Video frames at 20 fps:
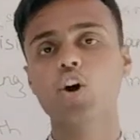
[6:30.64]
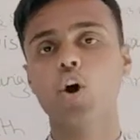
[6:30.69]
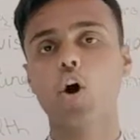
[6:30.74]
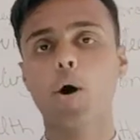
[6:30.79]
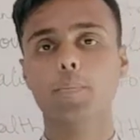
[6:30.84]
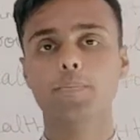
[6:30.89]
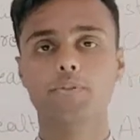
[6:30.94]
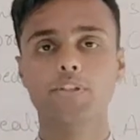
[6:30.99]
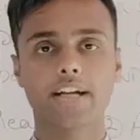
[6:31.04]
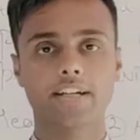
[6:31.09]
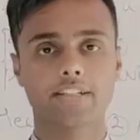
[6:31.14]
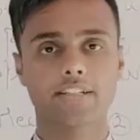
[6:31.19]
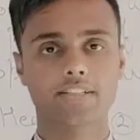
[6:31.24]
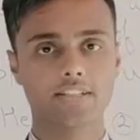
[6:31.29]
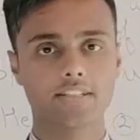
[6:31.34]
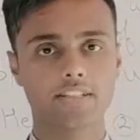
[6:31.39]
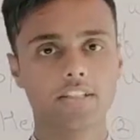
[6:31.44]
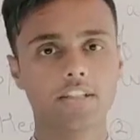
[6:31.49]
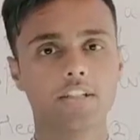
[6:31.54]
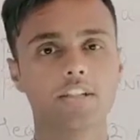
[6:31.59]
objects
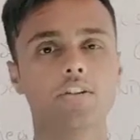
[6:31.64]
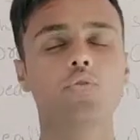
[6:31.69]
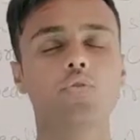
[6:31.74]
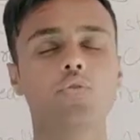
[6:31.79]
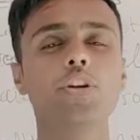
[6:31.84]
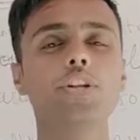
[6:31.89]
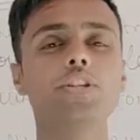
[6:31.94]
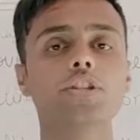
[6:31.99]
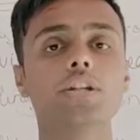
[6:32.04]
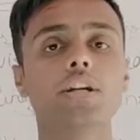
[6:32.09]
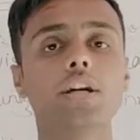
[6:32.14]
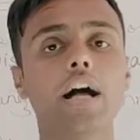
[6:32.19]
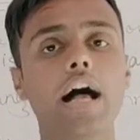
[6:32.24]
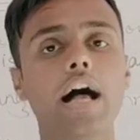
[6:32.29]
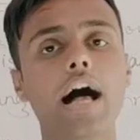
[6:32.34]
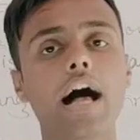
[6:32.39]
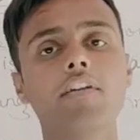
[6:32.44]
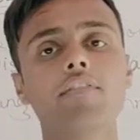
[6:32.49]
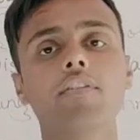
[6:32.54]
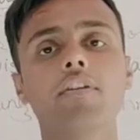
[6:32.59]
which
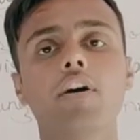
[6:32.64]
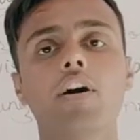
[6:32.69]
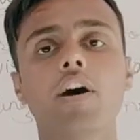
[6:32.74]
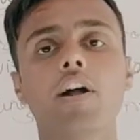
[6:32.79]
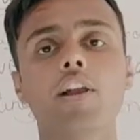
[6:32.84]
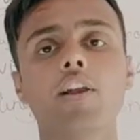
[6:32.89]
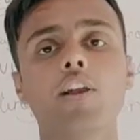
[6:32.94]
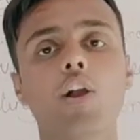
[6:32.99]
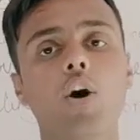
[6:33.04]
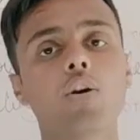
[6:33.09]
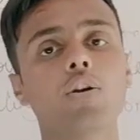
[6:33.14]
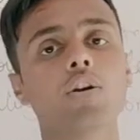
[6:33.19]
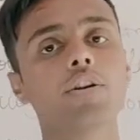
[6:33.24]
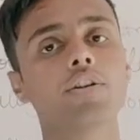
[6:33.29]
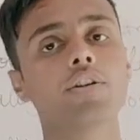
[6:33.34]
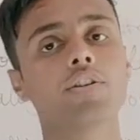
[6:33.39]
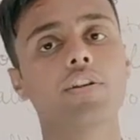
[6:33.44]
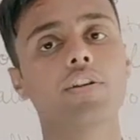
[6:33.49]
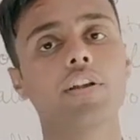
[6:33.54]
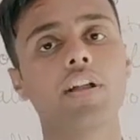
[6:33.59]
have a longer
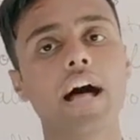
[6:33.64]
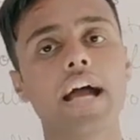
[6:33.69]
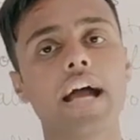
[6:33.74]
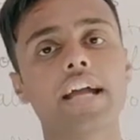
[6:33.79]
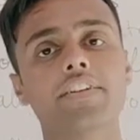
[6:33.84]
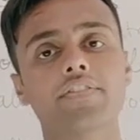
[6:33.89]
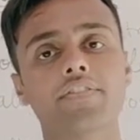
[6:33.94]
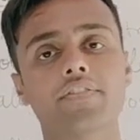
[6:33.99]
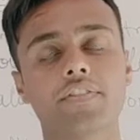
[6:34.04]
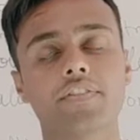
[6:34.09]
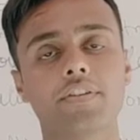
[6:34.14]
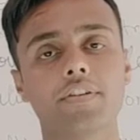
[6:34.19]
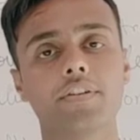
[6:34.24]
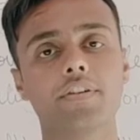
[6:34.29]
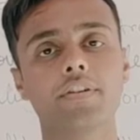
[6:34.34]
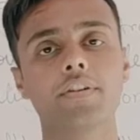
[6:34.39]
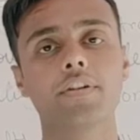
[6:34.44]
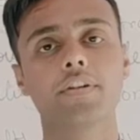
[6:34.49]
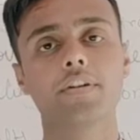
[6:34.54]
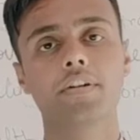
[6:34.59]
life
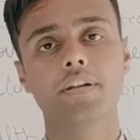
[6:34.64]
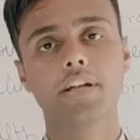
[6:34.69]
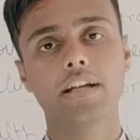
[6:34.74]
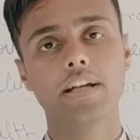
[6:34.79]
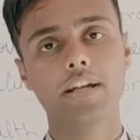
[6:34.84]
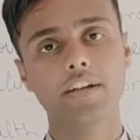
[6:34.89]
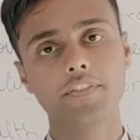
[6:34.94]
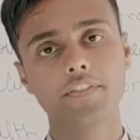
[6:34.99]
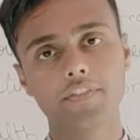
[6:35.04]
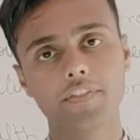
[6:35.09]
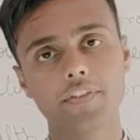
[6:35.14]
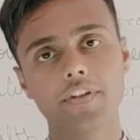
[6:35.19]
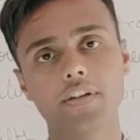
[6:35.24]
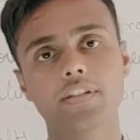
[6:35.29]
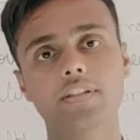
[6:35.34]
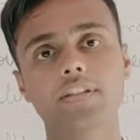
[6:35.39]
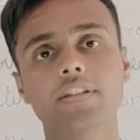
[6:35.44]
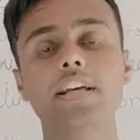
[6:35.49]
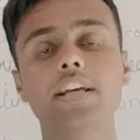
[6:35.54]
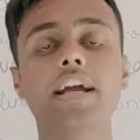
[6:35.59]

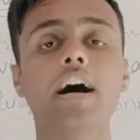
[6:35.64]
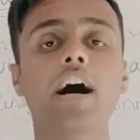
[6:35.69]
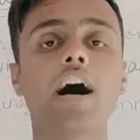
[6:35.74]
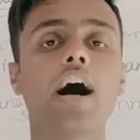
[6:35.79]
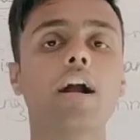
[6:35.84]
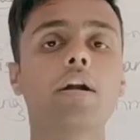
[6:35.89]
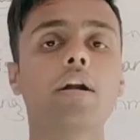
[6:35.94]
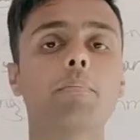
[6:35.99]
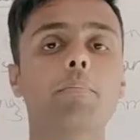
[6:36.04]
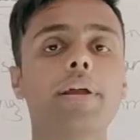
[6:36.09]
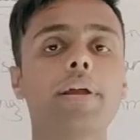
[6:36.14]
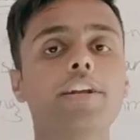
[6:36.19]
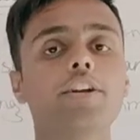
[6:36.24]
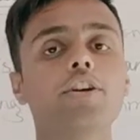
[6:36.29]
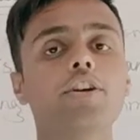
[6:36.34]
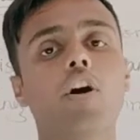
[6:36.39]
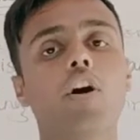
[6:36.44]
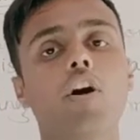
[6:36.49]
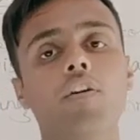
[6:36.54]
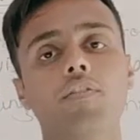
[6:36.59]
if they are
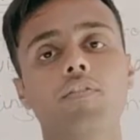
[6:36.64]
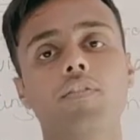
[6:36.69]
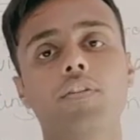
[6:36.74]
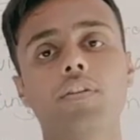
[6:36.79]
made of